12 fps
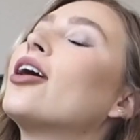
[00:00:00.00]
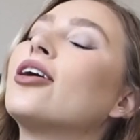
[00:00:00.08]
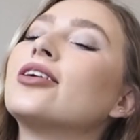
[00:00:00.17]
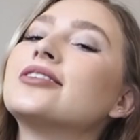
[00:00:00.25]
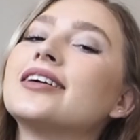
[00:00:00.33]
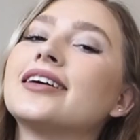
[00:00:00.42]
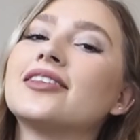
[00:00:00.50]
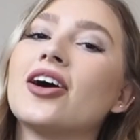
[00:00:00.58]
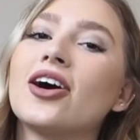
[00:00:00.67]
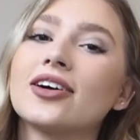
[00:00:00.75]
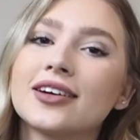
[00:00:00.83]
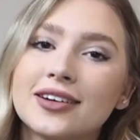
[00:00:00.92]
all day
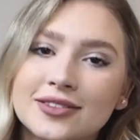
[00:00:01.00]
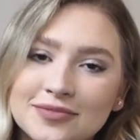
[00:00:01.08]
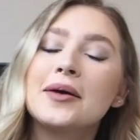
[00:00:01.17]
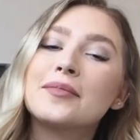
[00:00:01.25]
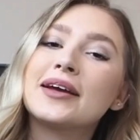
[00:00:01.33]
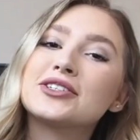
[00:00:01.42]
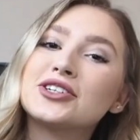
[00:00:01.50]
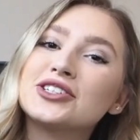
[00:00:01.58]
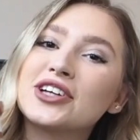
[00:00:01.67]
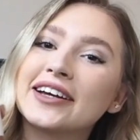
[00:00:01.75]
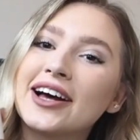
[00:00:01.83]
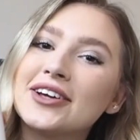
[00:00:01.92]
long. Make sure to
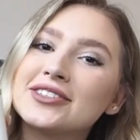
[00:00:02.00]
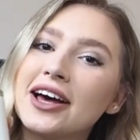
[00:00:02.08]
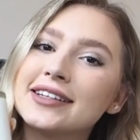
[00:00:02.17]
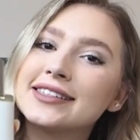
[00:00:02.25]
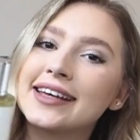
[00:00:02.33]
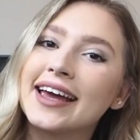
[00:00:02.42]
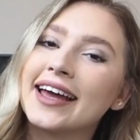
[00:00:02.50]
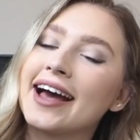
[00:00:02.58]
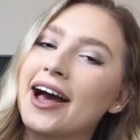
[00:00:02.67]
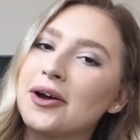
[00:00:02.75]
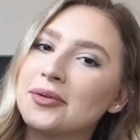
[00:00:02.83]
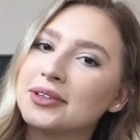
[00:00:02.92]
check out Dossier.
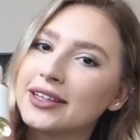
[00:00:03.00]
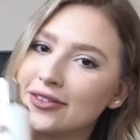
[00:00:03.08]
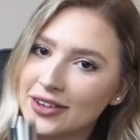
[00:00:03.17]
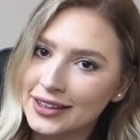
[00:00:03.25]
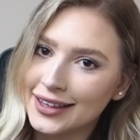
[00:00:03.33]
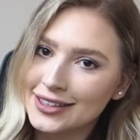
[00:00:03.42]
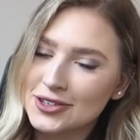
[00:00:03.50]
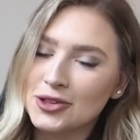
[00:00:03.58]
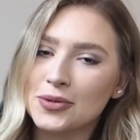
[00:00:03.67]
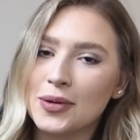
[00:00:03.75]
I will leave a link to the